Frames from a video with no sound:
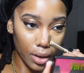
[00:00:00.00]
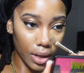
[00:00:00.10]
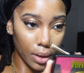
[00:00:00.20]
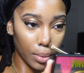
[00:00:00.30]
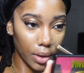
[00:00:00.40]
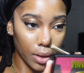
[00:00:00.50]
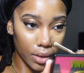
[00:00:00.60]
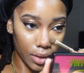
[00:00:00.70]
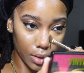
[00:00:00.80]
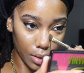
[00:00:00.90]
Anyways,
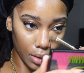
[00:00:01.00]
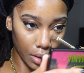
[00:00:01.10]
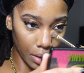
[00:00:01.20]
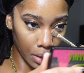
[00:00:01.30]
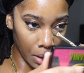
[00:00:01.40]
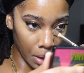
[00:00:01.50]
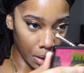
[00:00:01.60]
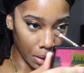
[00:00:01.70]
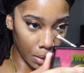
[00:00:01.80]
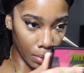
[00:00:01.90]

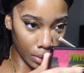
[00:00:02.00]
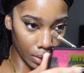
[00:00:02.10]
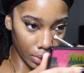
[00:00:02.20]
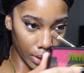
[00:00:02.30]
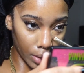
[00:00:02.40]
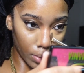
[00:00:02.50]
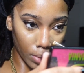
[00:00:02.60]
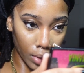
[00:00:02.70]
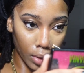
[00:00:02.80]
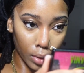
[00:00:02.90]
going on the inner
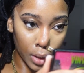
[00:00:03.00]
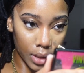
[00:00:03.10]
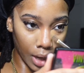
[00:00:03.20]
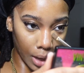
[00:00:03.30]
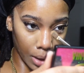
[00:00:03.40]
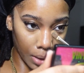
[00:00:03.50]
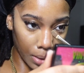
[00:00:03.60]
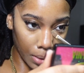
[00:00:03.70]
corner of this eye.